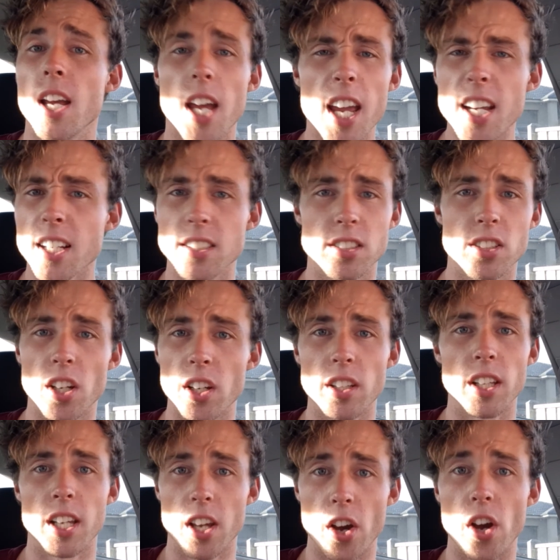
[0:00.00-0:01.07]
He could
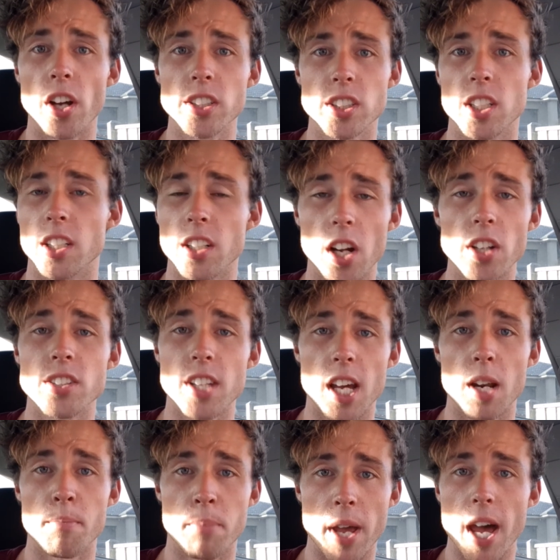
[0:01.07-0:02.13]
certainly hurt you, no
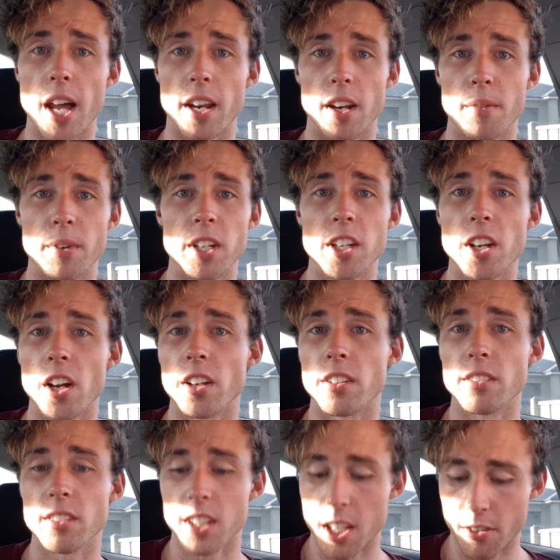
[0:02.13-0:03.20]
doubt about it. I mean, you don't
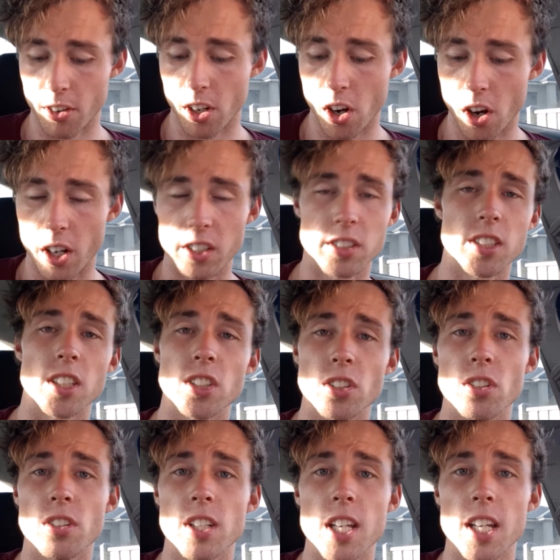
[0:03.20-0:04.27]
give a guy who's such a
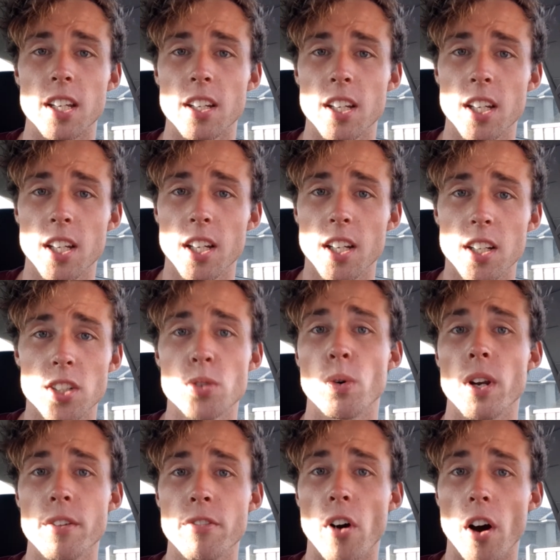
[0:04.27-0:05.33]
good kick
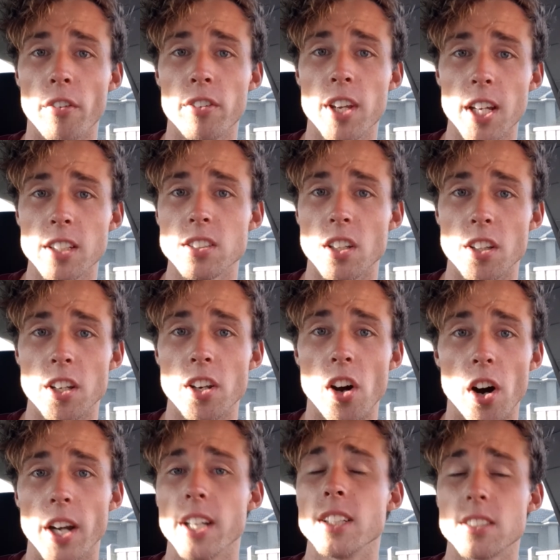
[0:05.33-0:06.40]
25 kicks on the
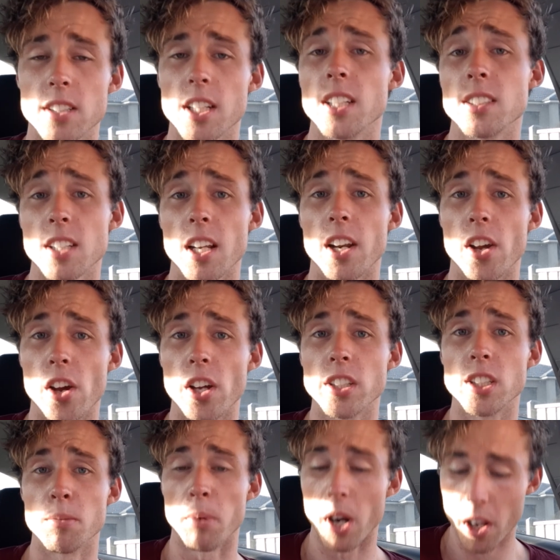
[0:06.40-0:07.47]
night. He's going to
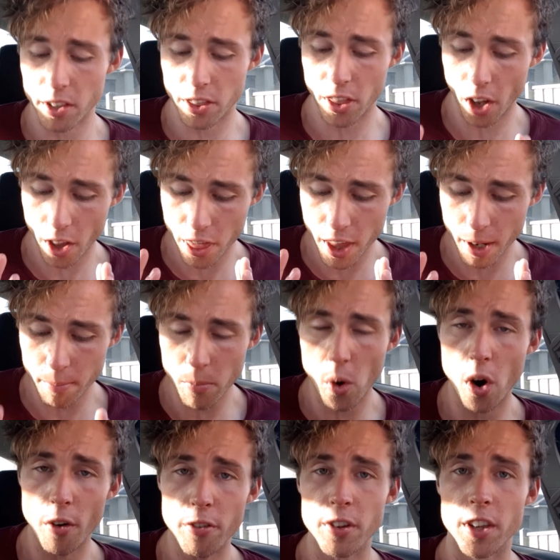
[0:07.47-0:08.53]
hurt you. But I think
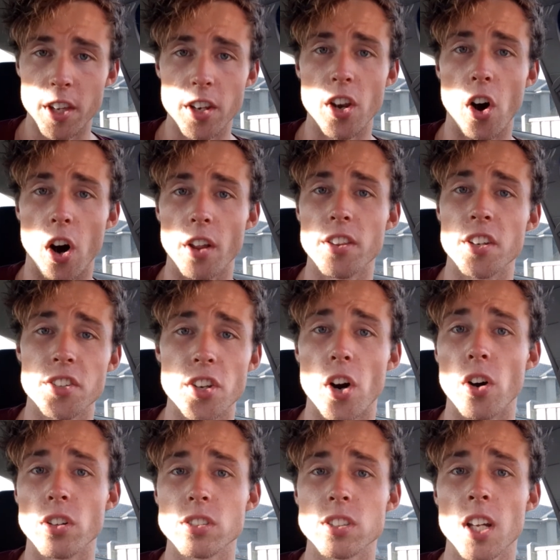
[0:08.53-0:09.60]
more often than not, the
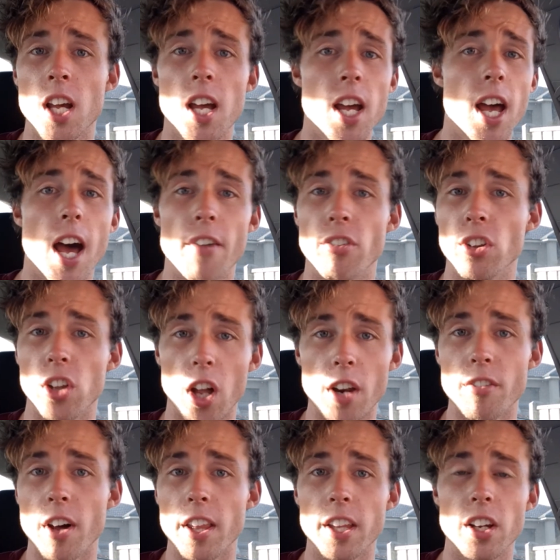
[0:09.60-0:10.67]
Dogs have a lot
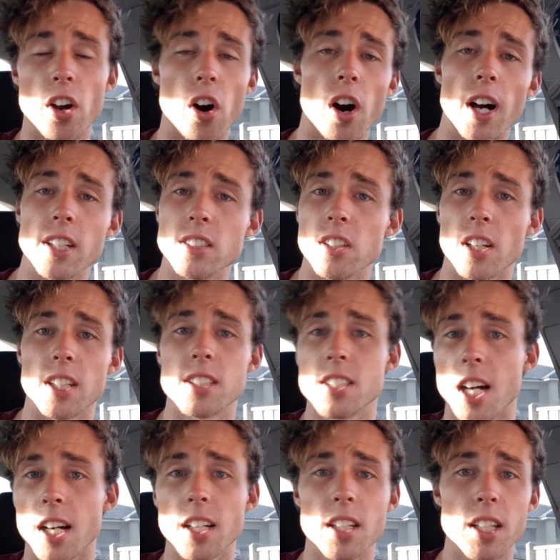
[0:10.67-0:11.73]
of other guys like
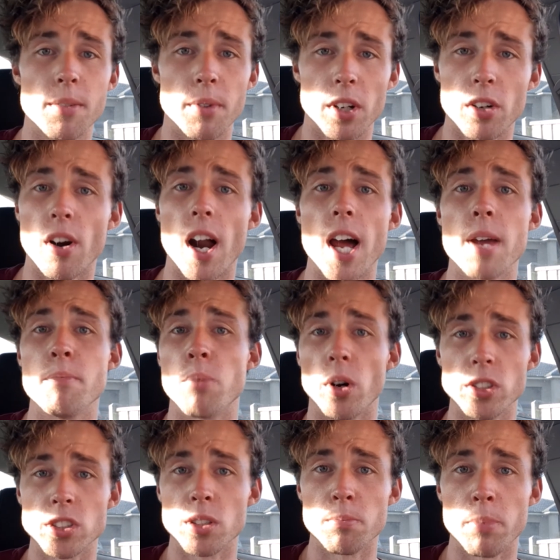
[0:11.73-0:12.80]
Dunkley, McRae,
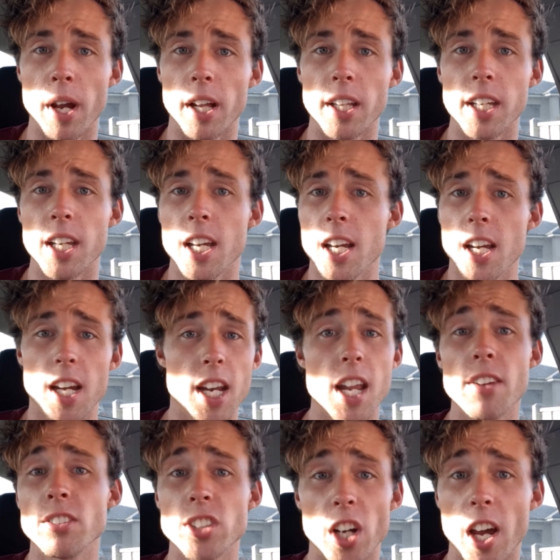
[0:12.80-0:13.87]
Bontempelli, and
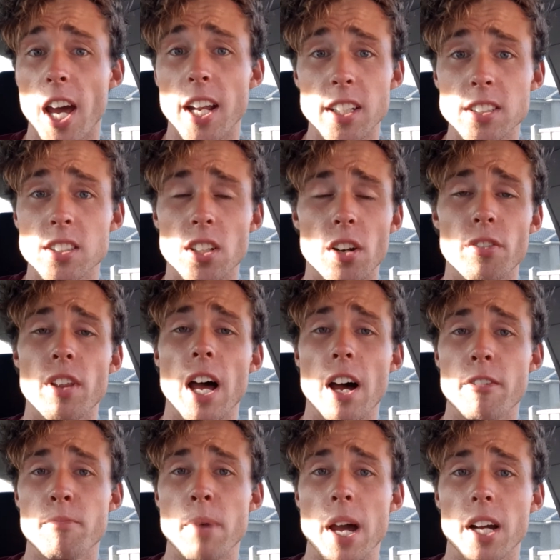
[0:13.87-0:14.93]
even Johannesson off the
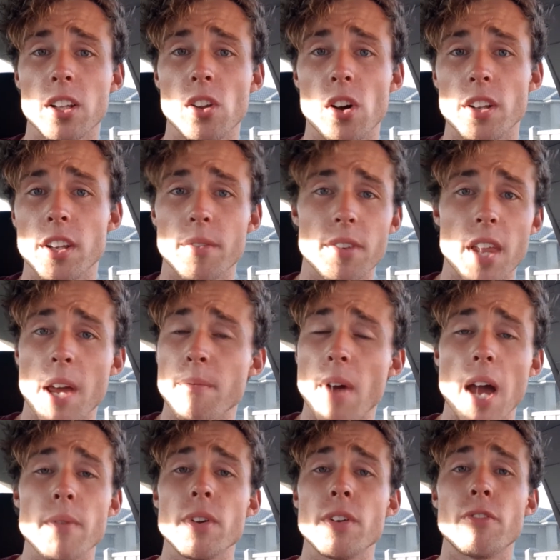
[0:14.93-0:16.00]
half back line that they
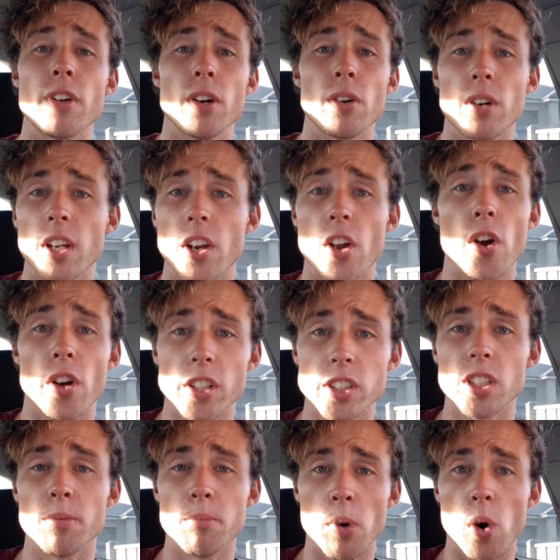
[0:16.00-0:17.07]
maybe feel can
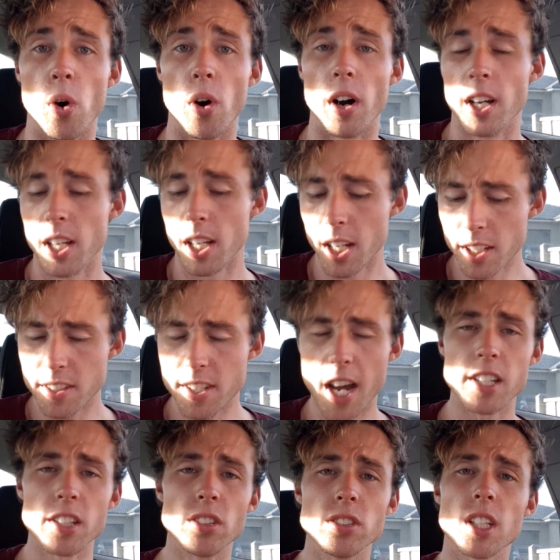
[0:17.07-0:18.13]
hurt you more.
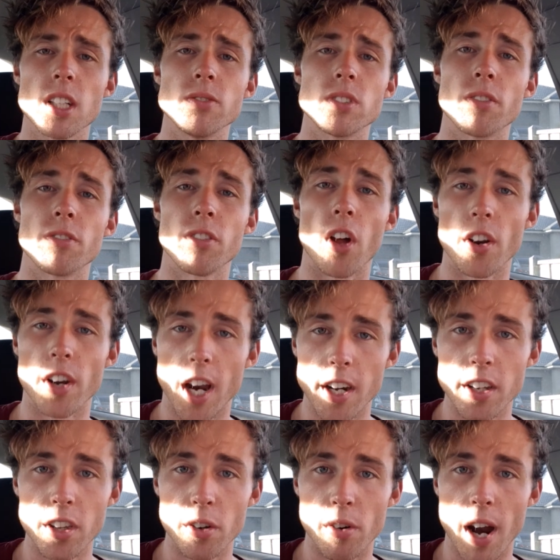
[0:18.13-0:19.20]
Daniel seems to float
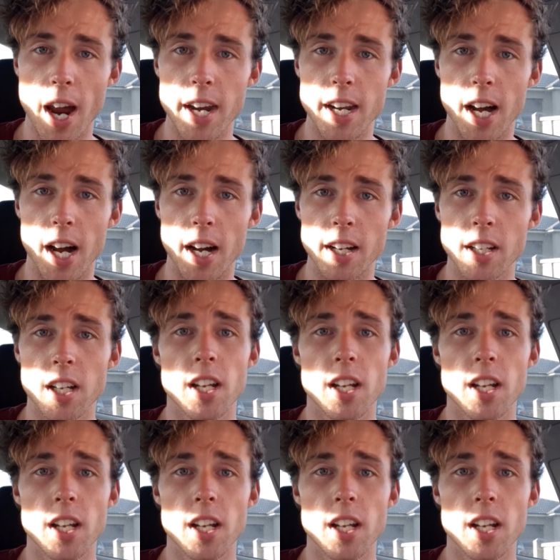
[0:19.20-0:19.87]
under the radar.